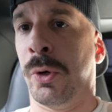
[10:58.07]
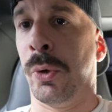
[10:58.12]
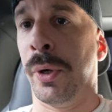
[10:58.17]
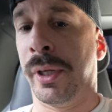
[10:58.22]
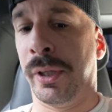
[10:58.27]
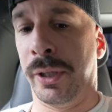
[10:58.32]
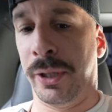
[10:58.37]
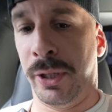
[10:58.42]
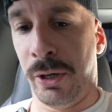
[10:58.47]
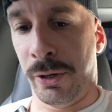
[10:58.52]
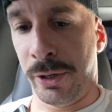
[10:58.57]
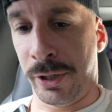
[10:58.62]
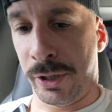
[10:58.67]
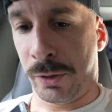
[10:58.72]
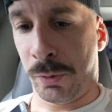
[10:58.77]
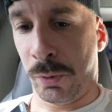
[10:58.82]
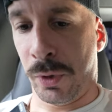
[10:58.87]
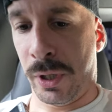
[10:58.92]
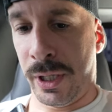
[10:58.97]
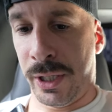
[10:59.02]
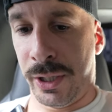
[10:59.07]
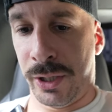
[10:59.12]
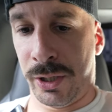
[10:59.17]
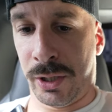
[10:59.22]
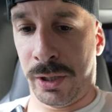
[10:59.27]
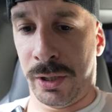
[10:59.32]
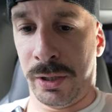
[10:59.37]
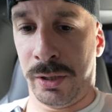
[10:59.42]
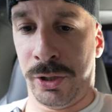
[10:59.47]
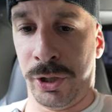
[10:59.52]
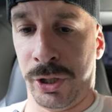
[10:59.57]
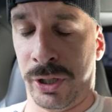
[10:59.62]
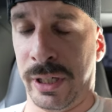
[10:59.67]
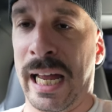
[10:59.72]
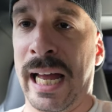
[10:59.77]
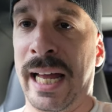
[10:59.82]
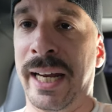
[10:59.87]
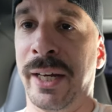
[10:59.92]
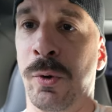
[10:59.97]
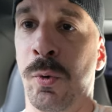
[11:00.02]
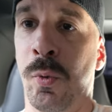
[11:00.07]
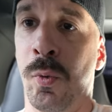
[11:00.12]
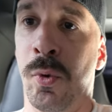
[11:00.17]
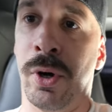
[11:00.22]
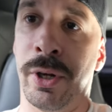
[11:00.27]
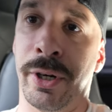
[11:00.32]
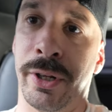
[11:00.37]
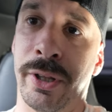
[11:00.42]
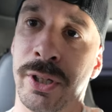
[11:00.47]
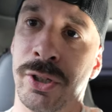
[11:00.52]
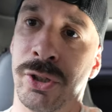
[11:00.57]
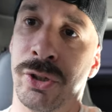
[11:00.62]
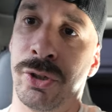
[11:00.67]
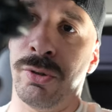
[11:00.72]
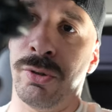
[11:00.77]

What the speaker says: I quickly noticed was just adding one of these